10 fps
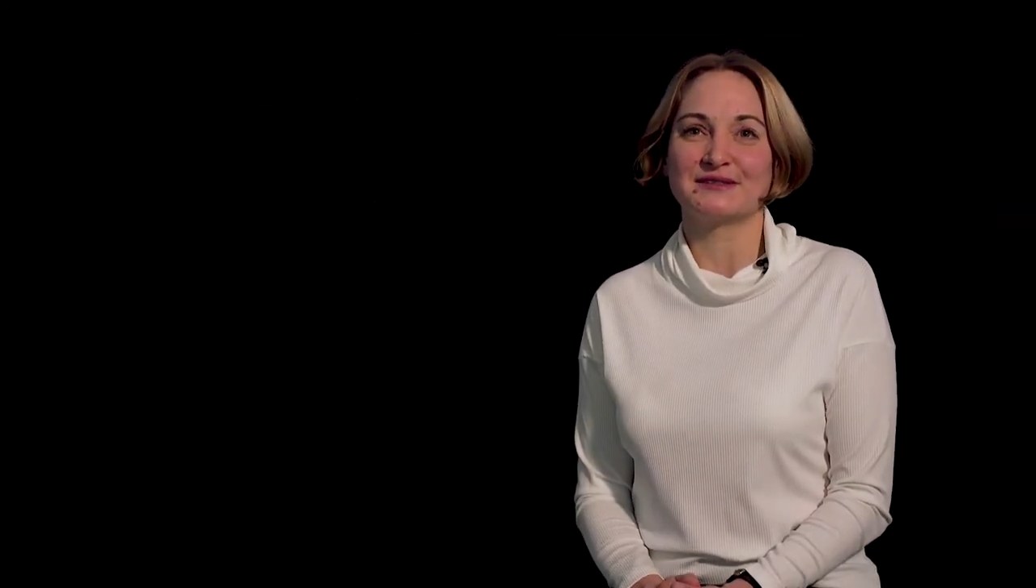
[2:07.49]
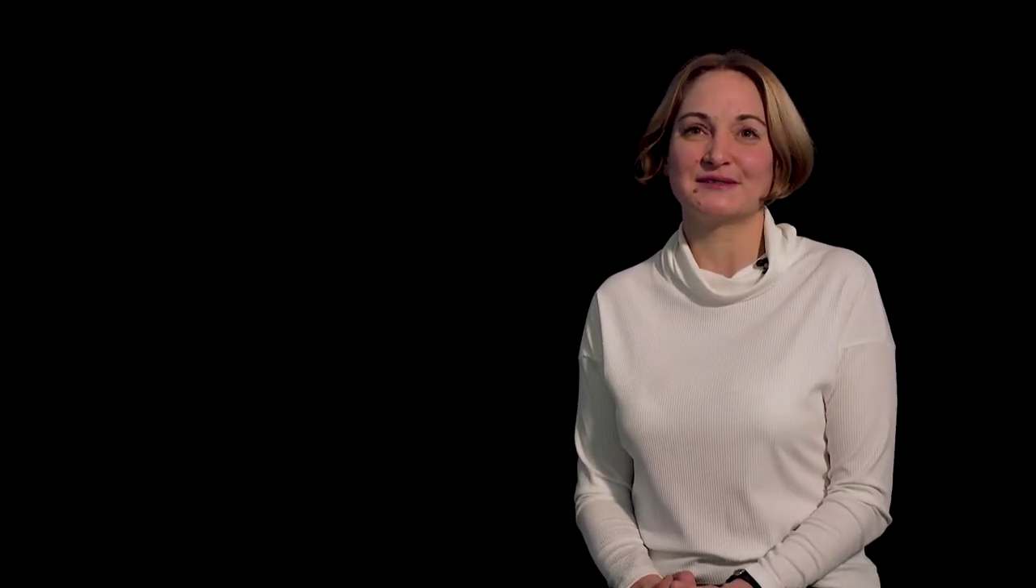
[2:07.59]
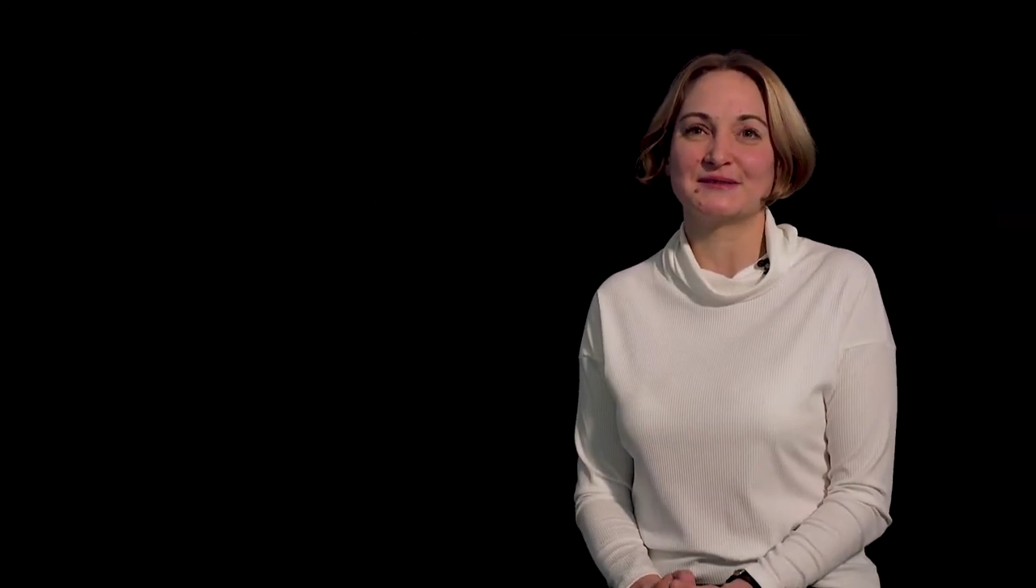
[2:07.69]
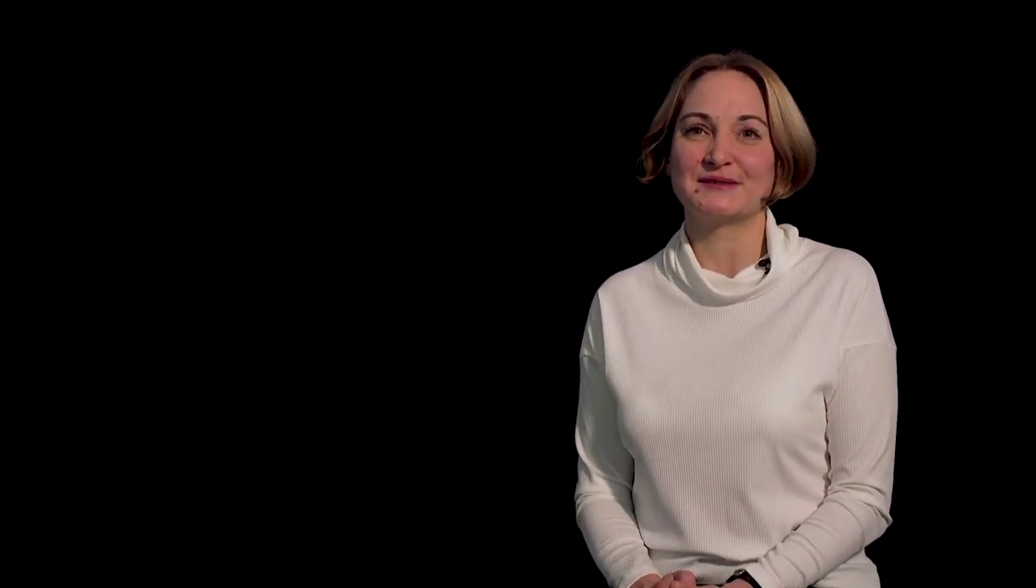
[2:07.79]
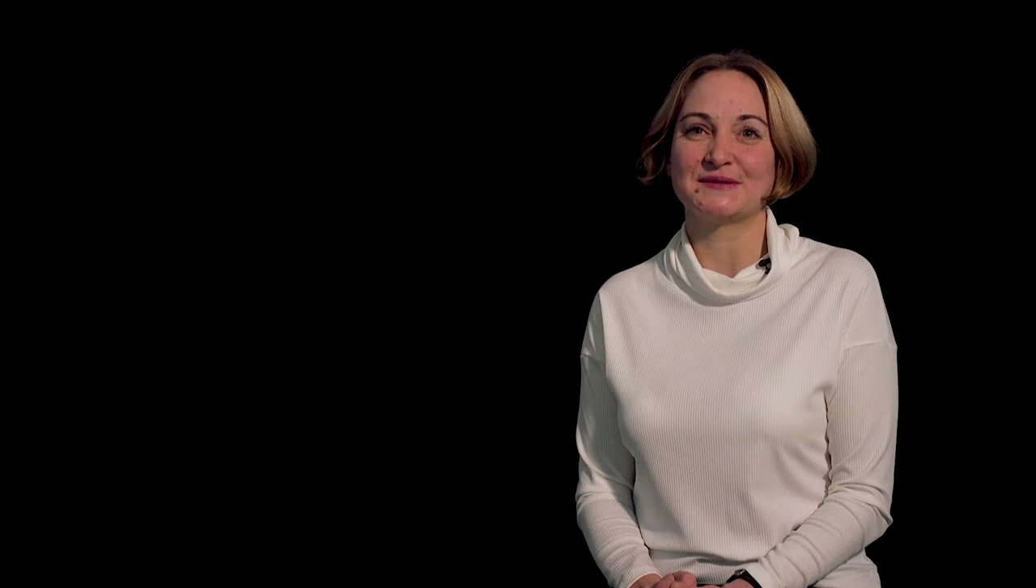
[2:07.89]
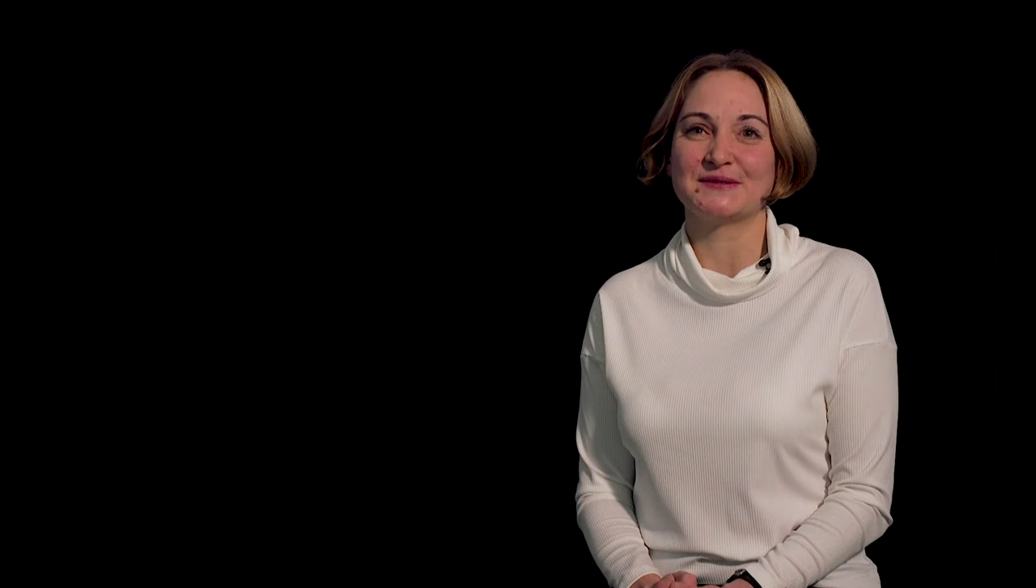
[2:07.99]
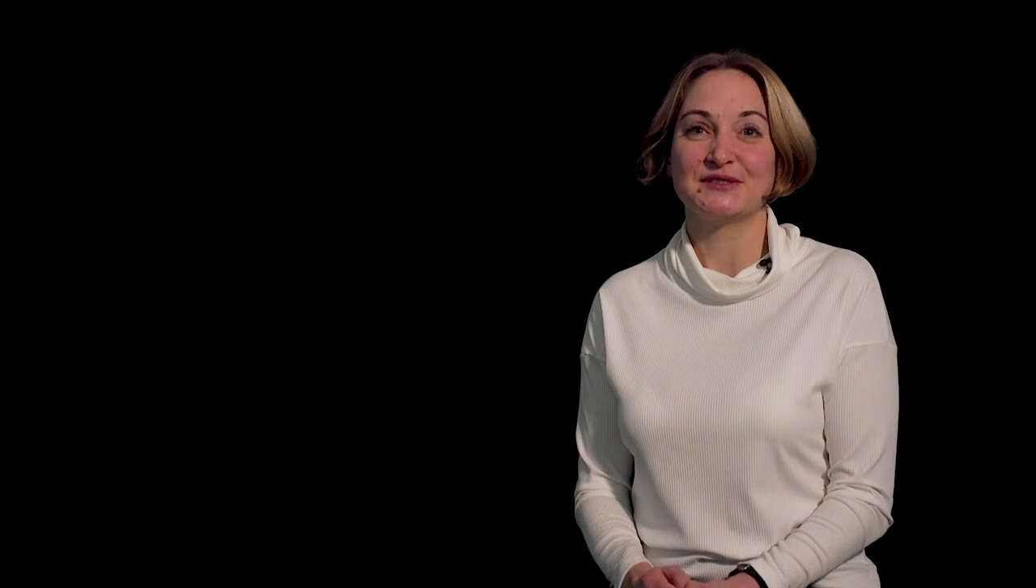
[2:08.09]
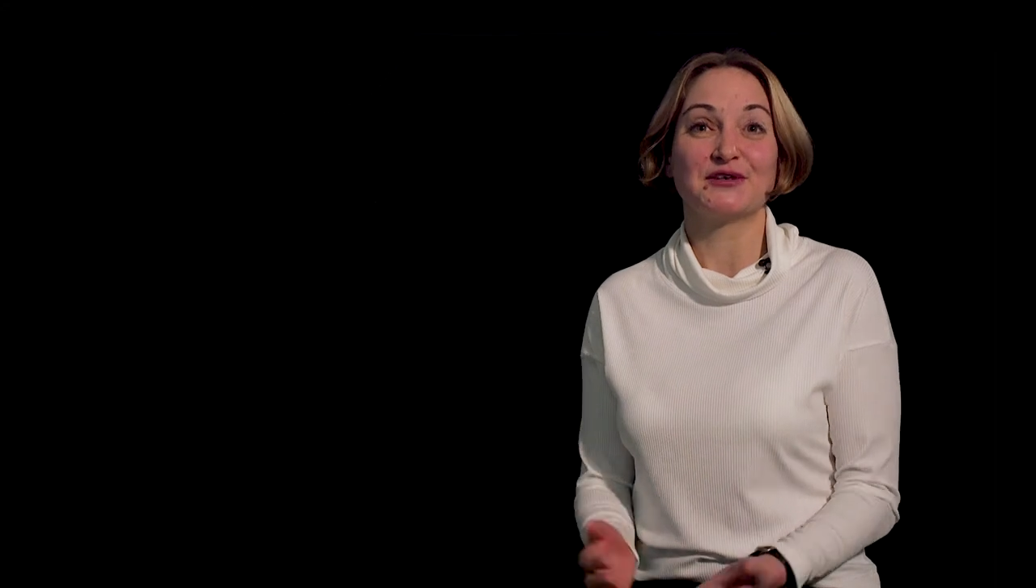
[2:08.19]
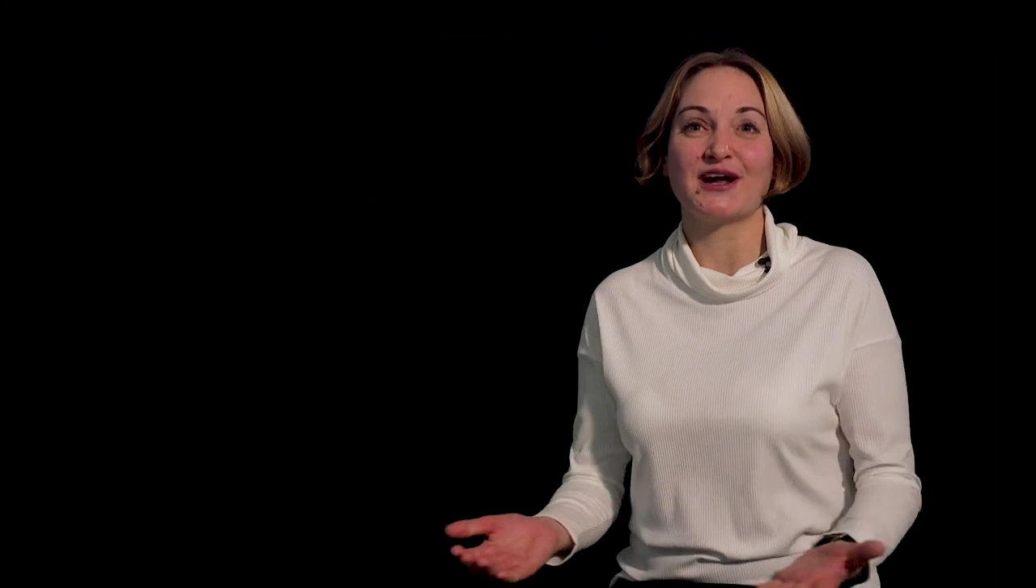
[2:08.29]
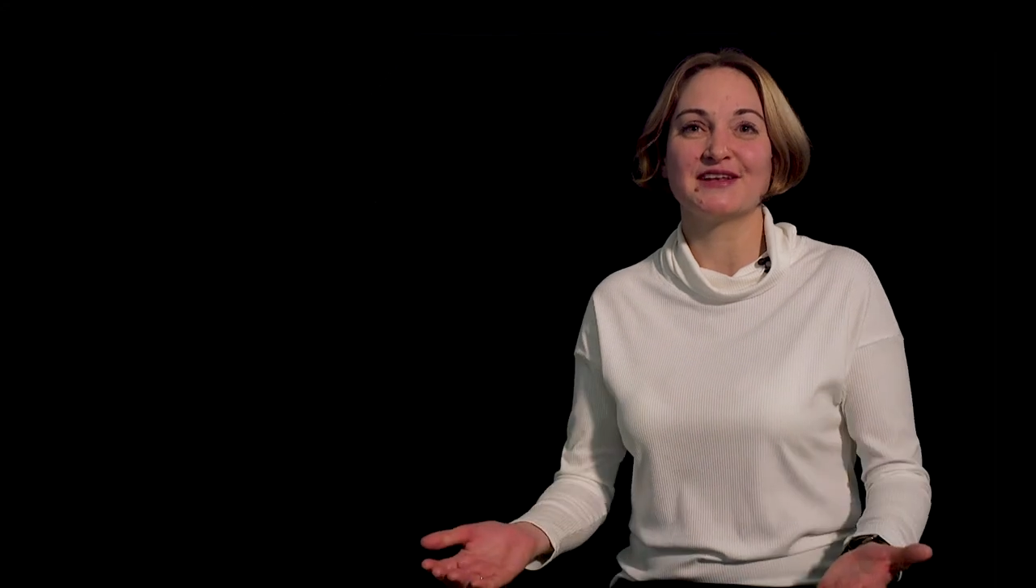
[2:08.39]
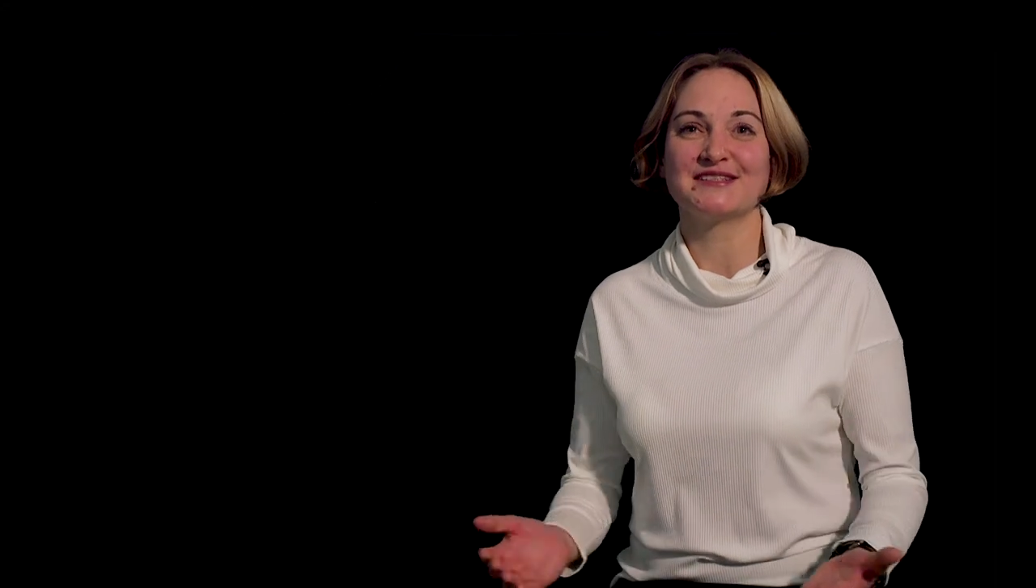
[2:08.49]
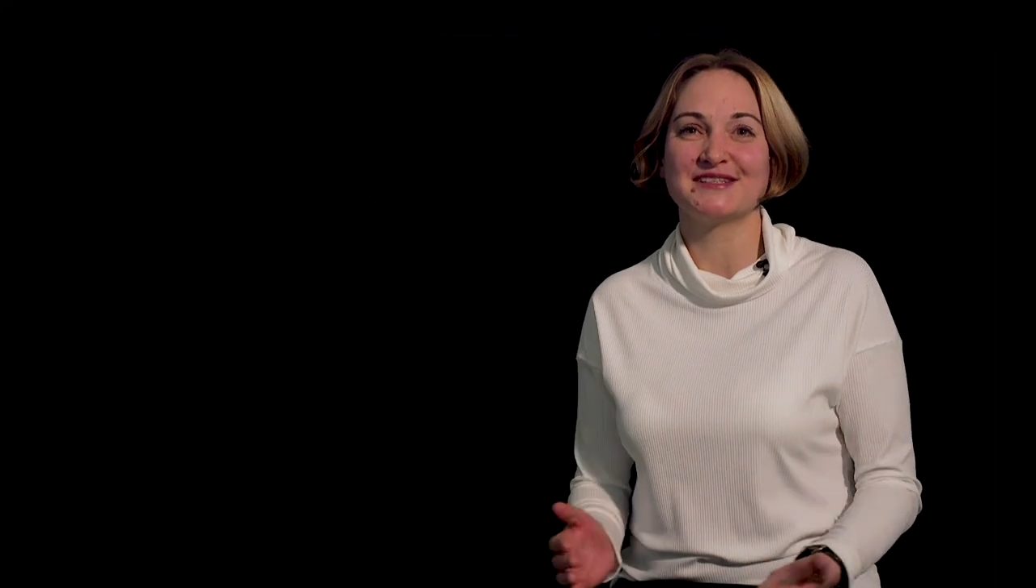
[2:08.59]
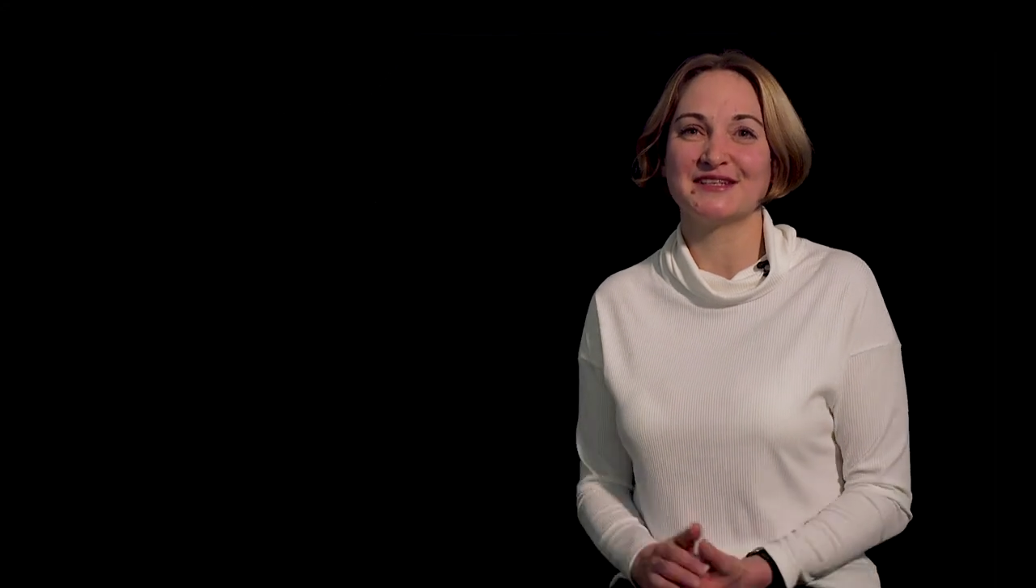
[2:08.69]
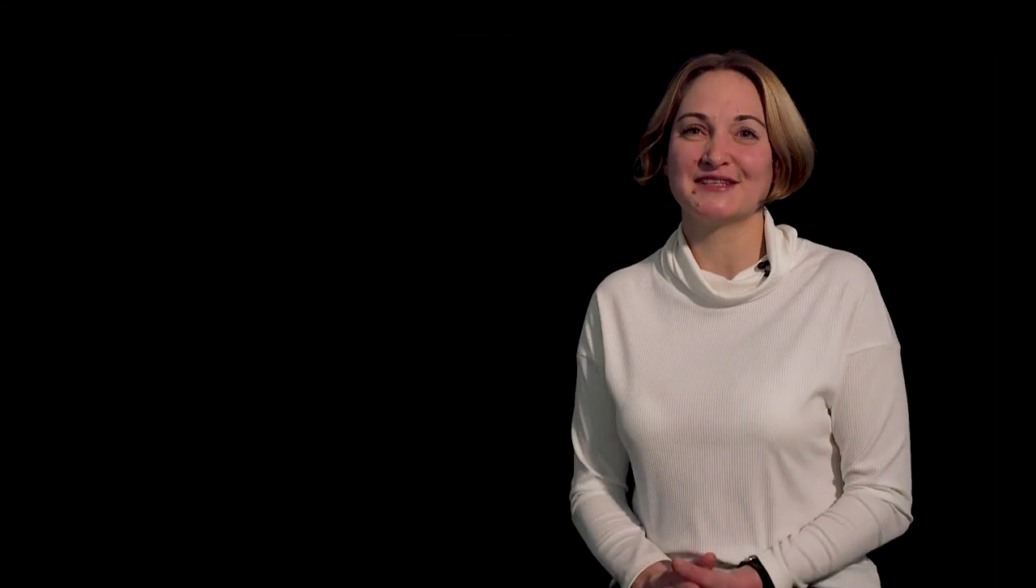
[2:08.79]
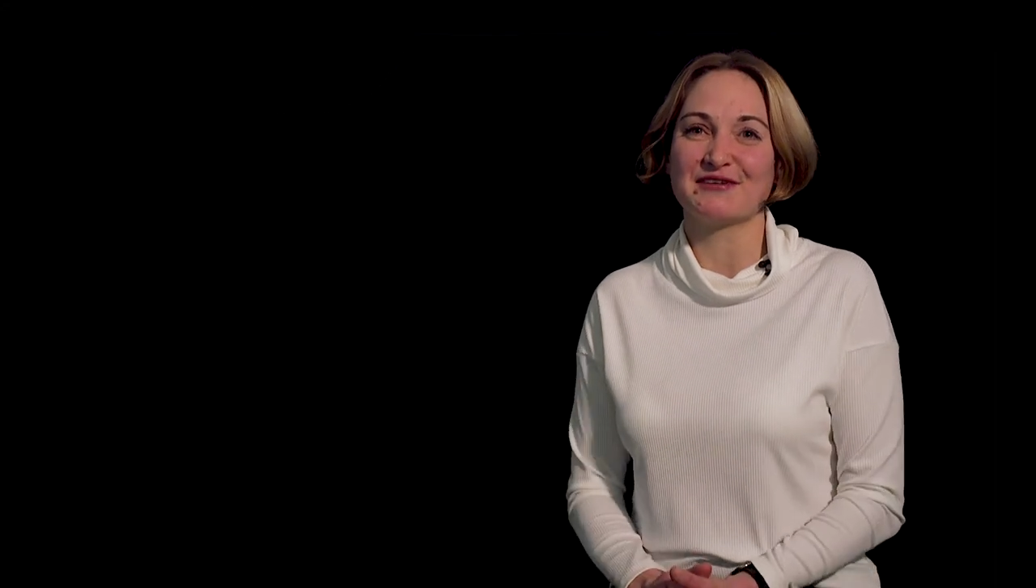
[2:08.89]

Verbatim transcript: uh, in reality in